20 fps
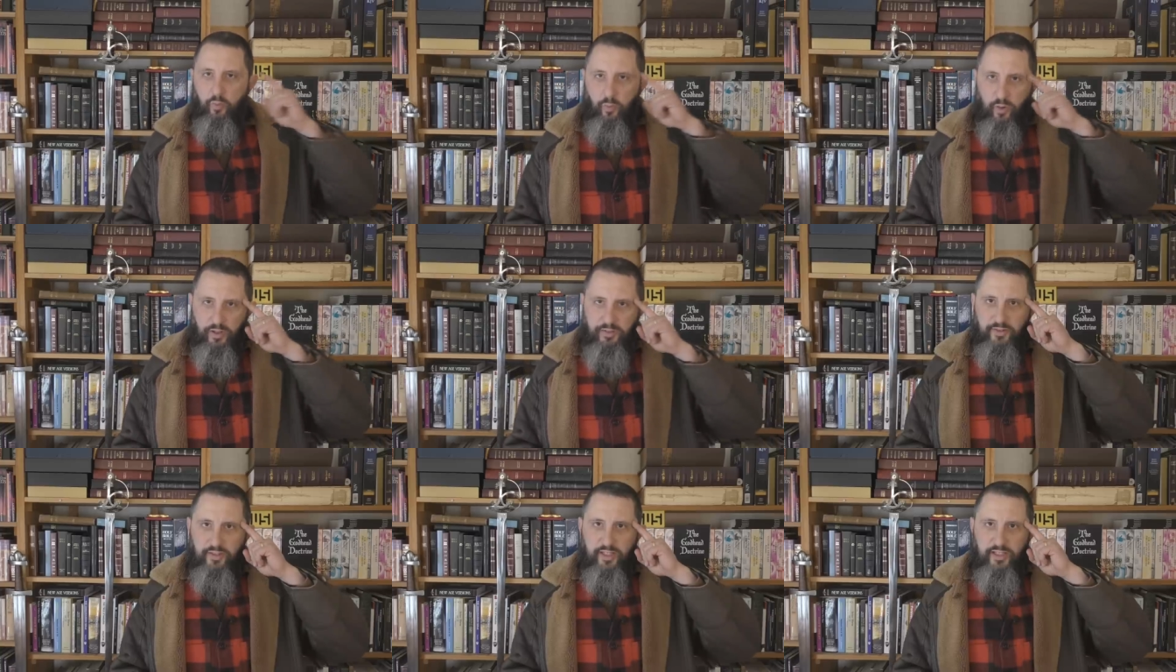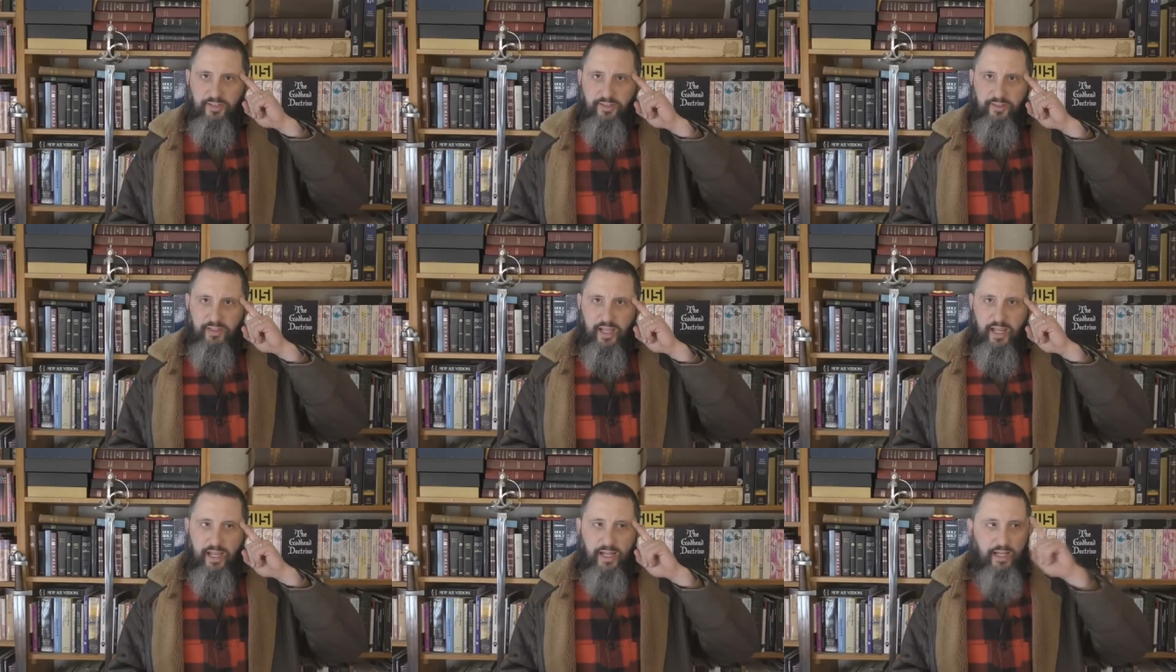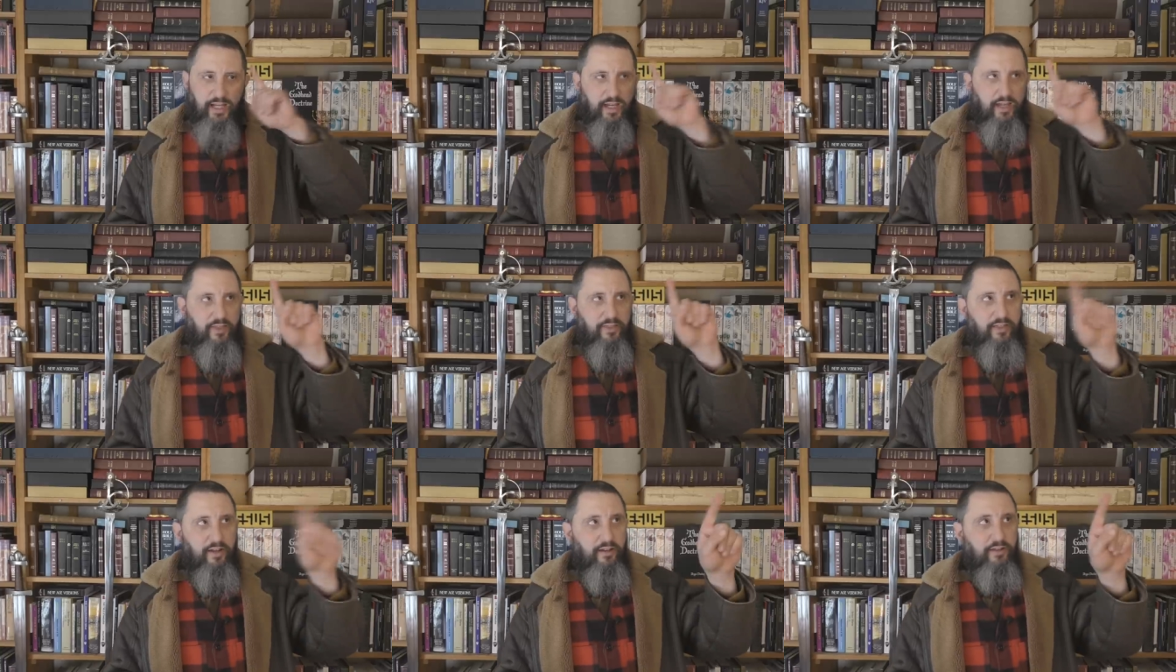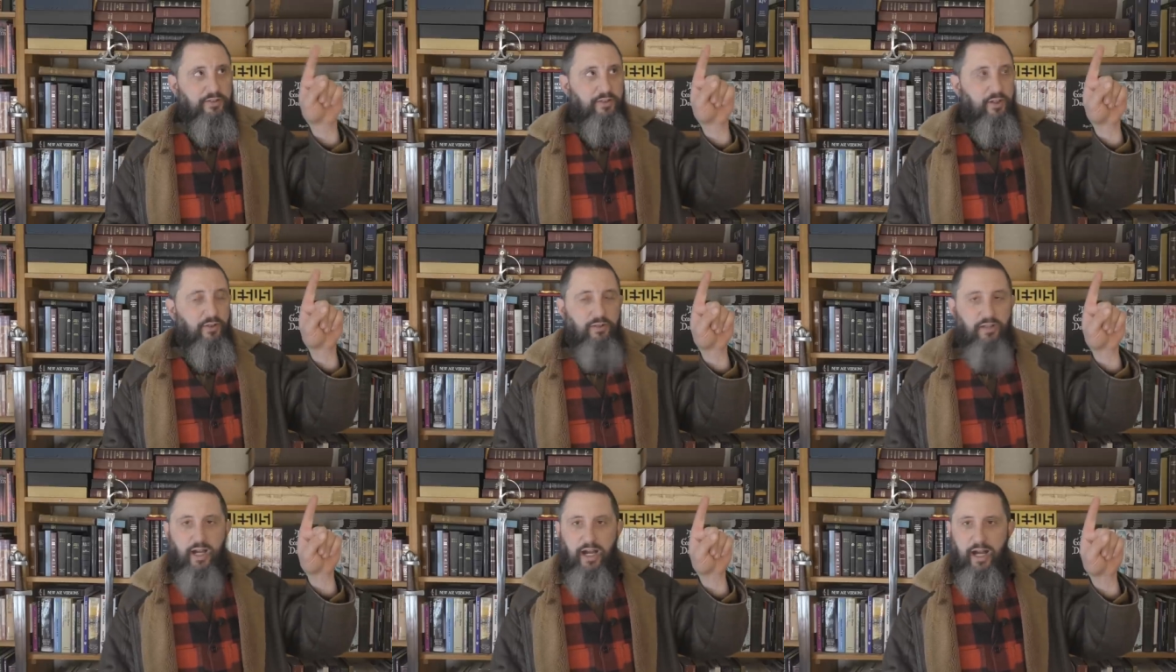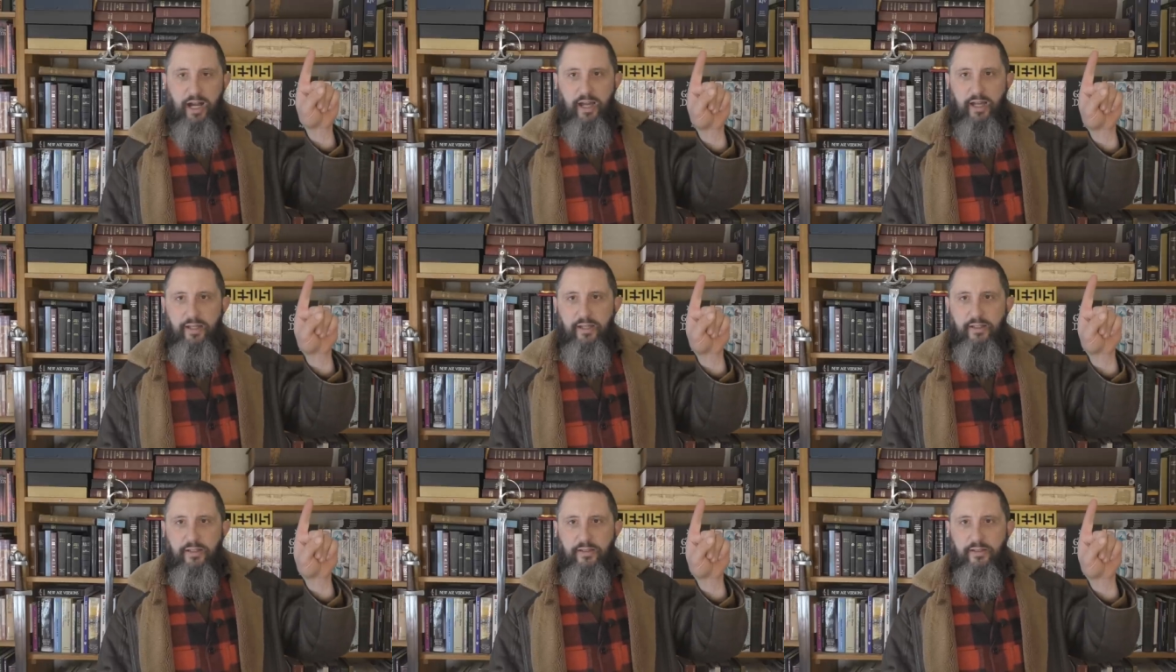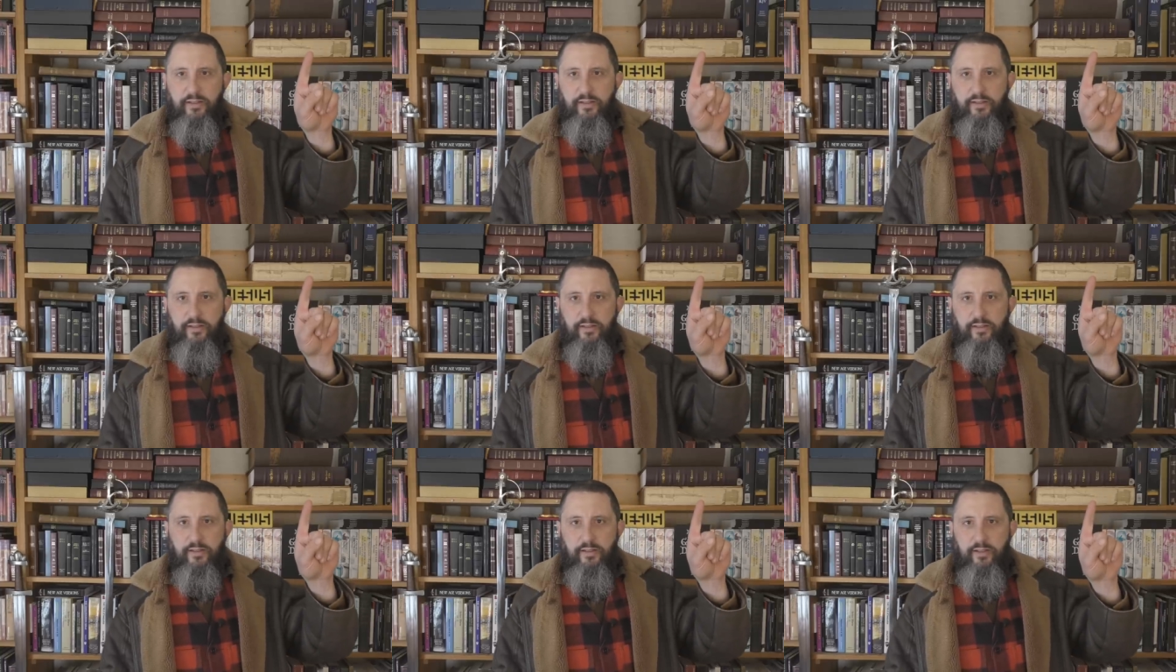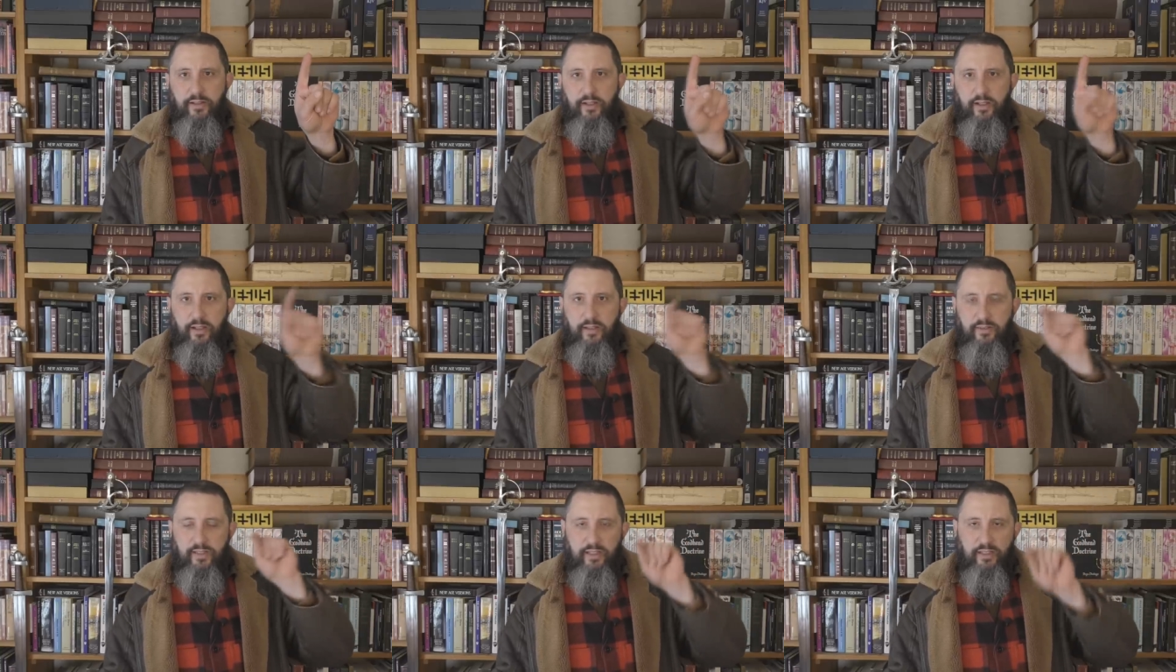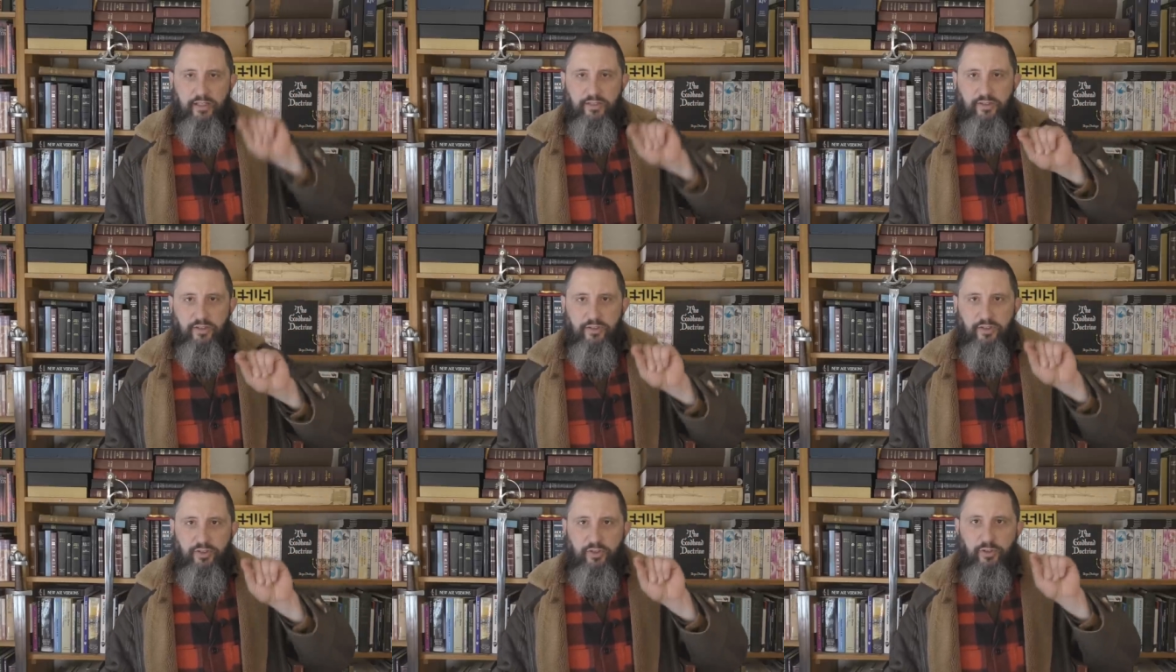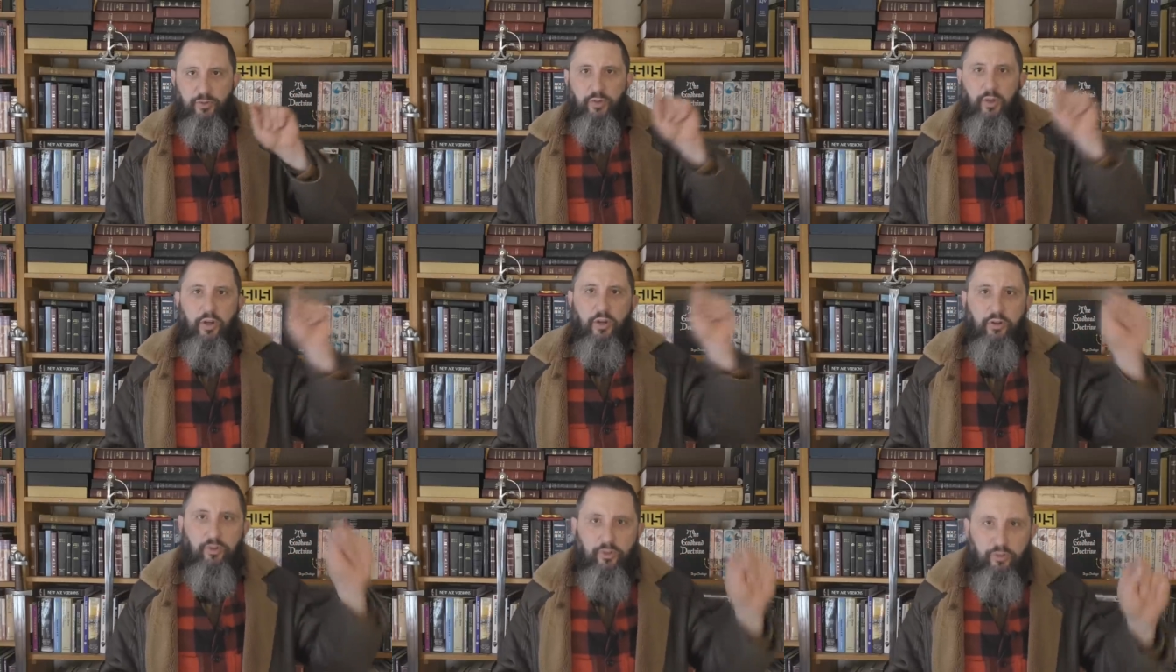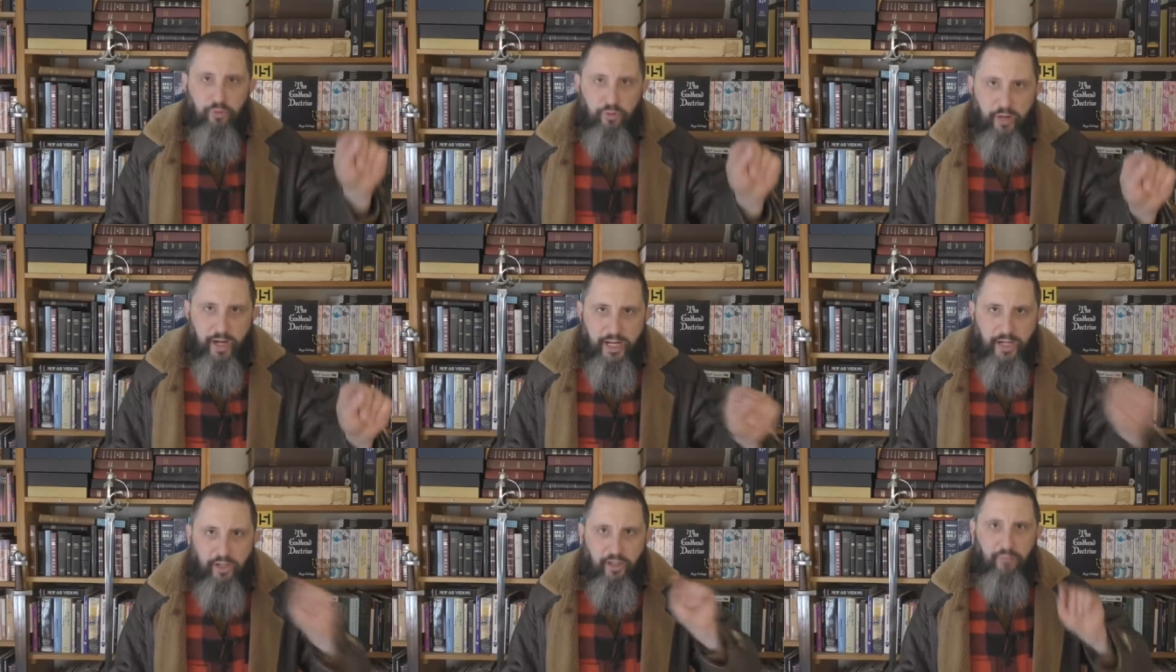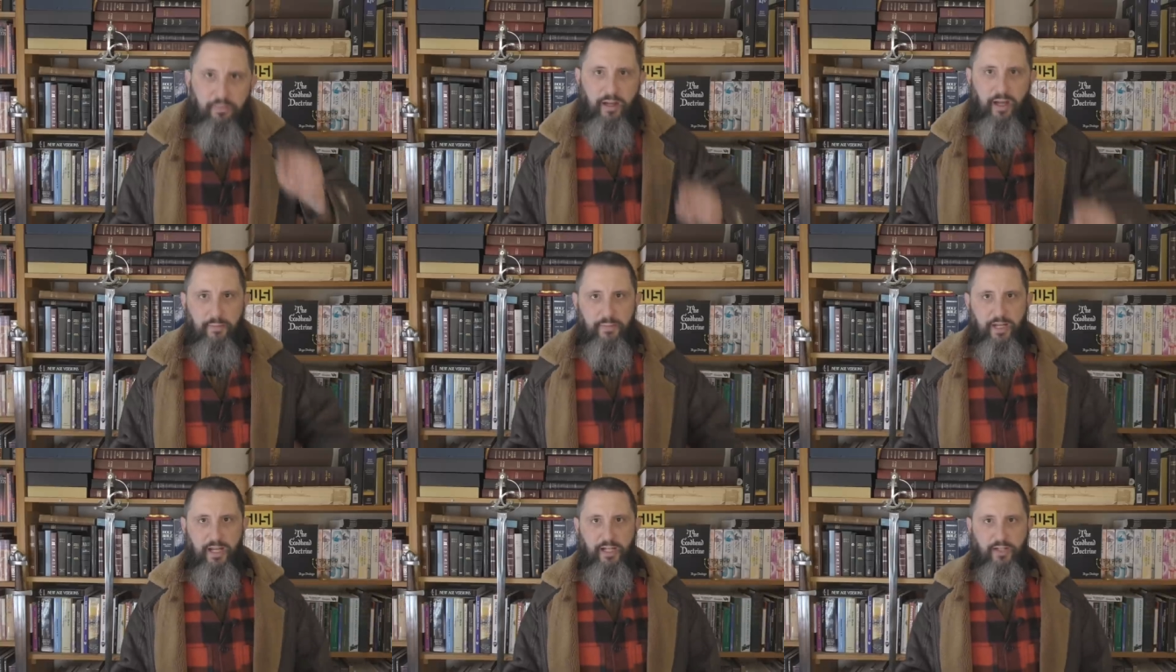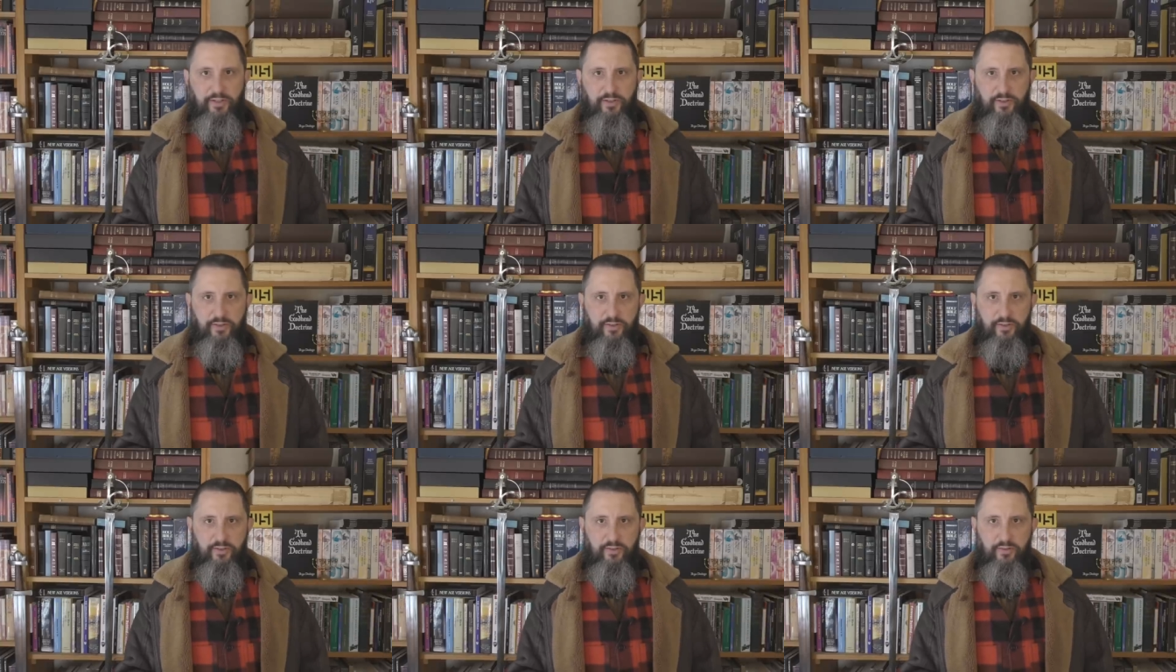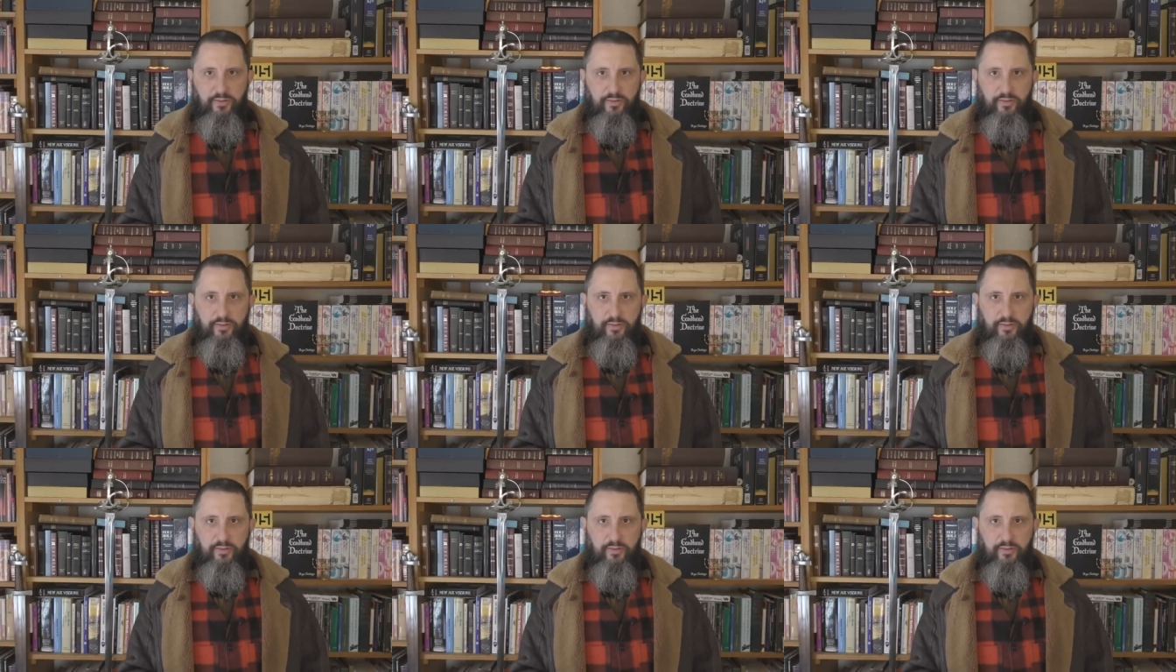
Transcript: Once they say there is no God, then they start to do greater abominations.